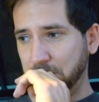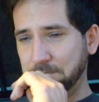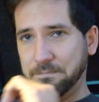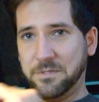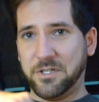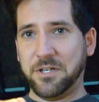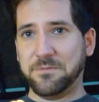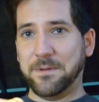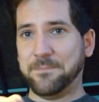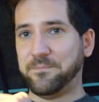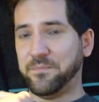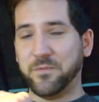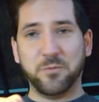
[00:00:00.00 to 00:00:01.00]
Excuse me.
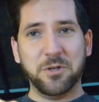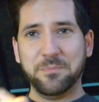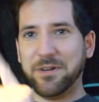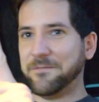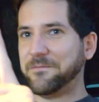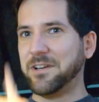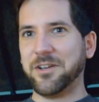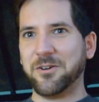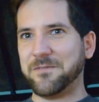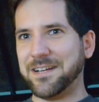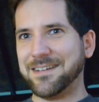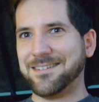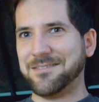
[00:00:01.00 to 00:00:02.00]
Wouldn't be a video if
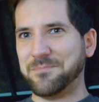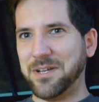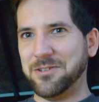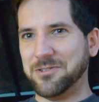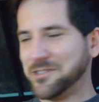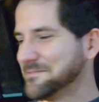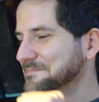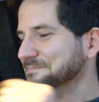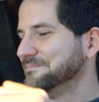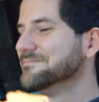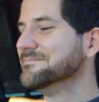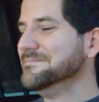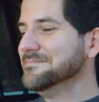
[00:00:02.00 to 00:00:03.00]
I didn't belch.
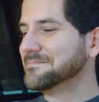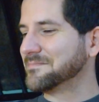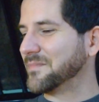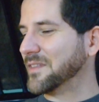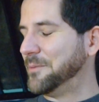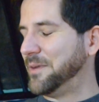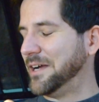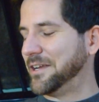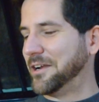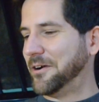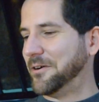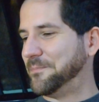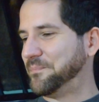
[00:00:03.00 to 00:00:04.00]
But,
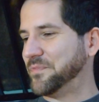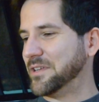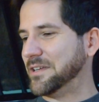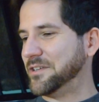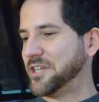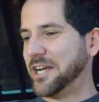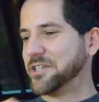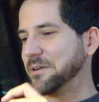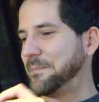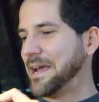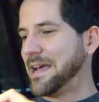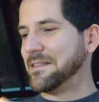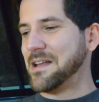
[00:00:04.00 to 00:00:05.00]
change the
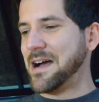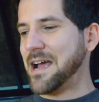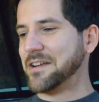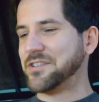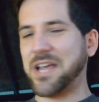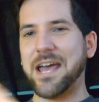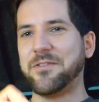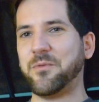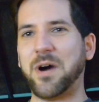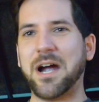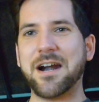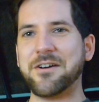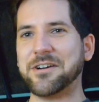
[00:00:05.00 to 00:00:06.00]
command lines, add the
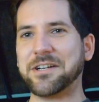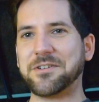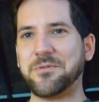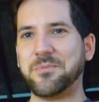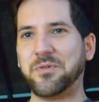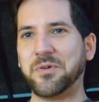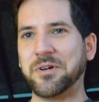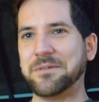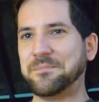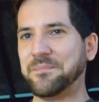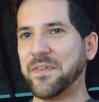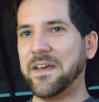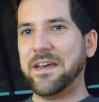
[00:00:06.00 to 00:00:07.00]
wiring to the board,
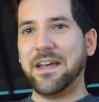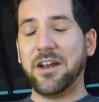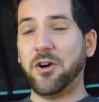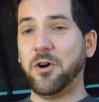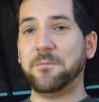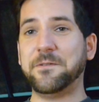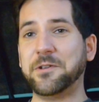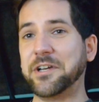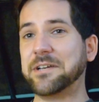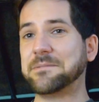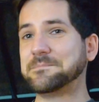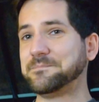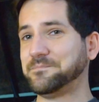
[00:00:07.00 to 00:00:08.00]
and
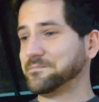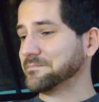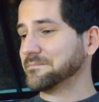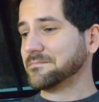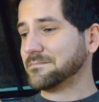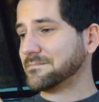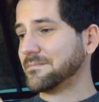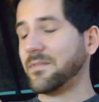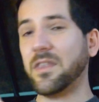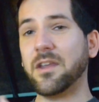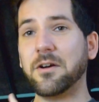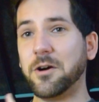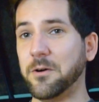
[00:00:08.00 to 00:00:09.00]
hopefully
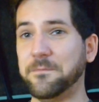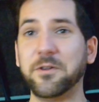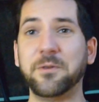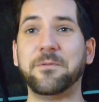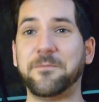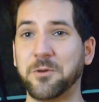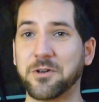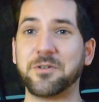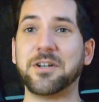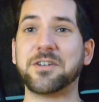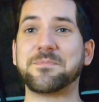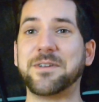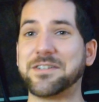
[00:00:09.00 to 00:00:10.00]
before
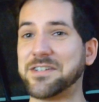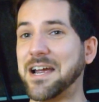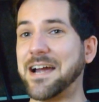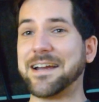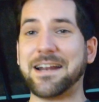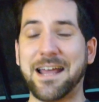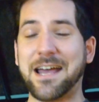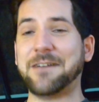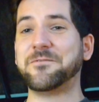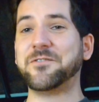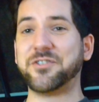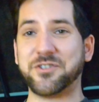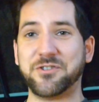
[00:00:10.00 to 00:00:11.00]
Christmas, I can have
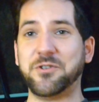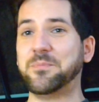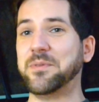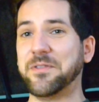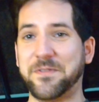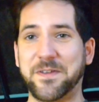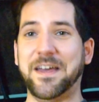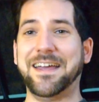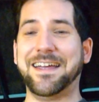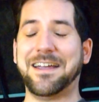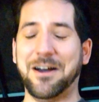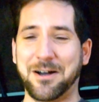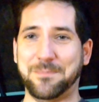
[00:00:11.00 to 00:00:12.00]
this stupid
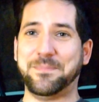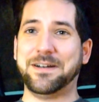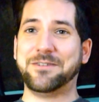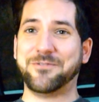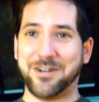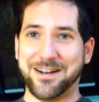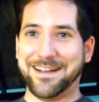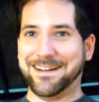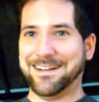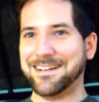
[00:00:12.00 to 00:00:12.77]
thing up and running.